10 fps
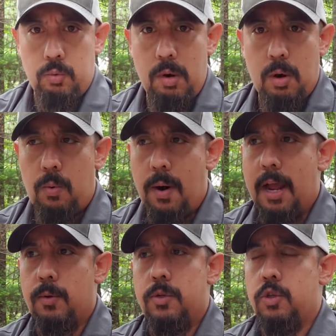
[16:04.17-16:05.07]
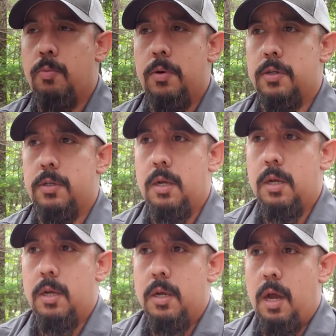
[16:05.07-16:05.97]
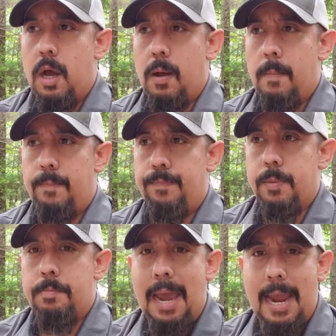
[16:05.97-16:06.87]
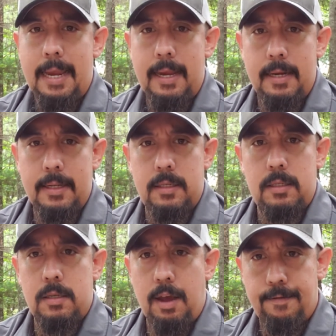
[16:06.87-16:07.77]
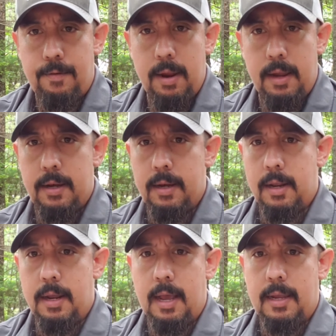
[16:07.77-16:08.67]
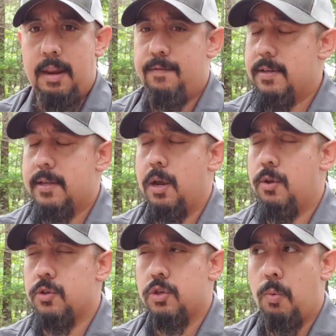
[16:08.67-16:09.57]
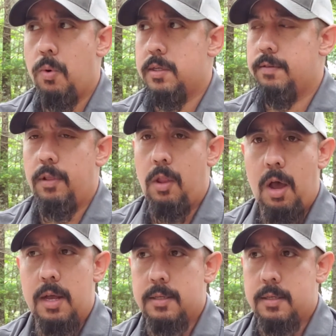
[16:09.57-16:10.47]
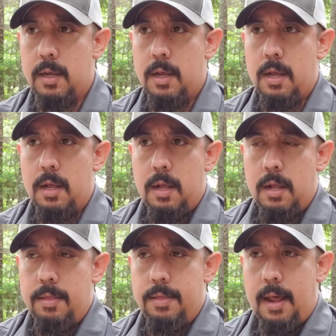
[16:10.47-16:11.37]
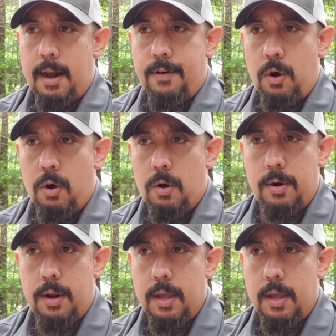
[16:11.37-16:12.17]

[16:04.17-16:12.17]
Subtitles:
We are racked with so much pain and suffering, and I can't even tell you the stories of loss that I've heard,